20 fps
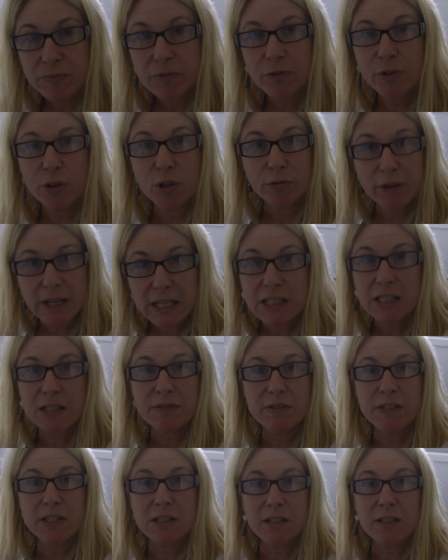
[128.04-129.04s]
for the rest
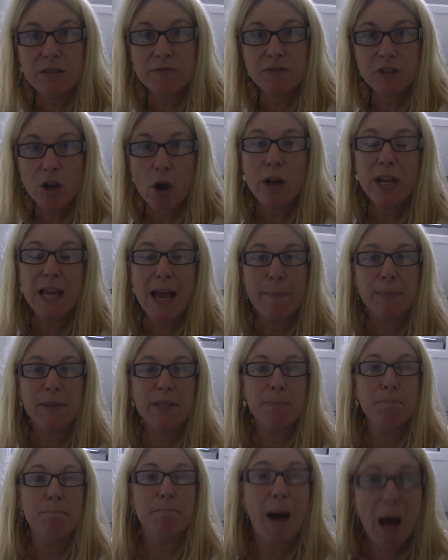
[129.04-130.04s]
of us if Tony
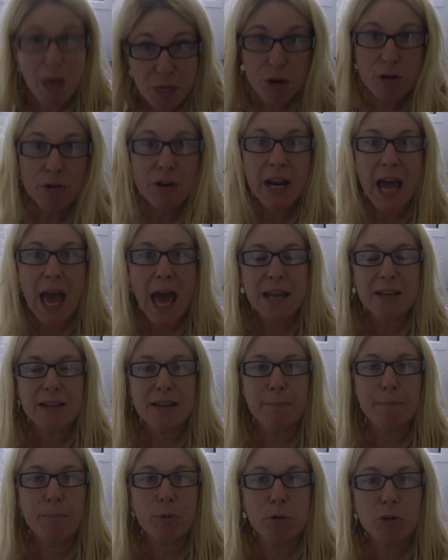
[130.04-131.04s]
Abbott's mother had had an
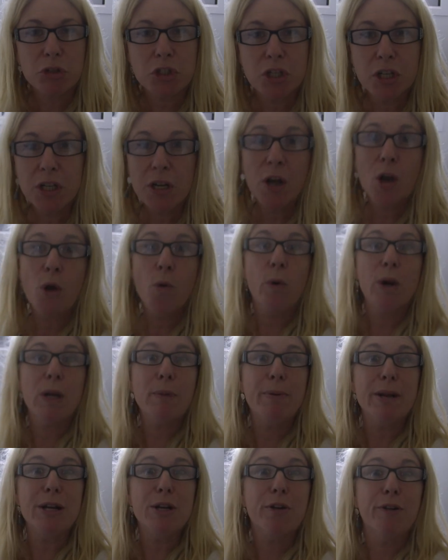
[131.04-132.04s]
abortion. Would
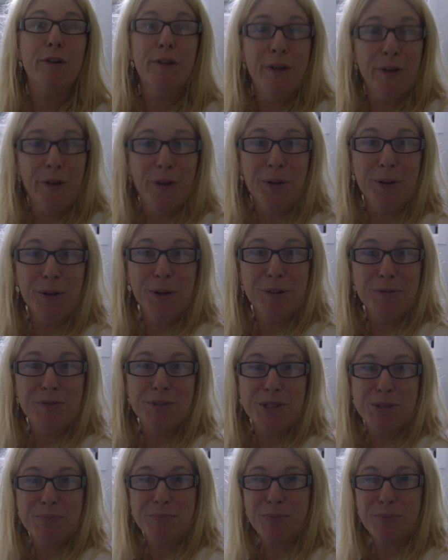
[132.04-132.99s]
have been good for all of us,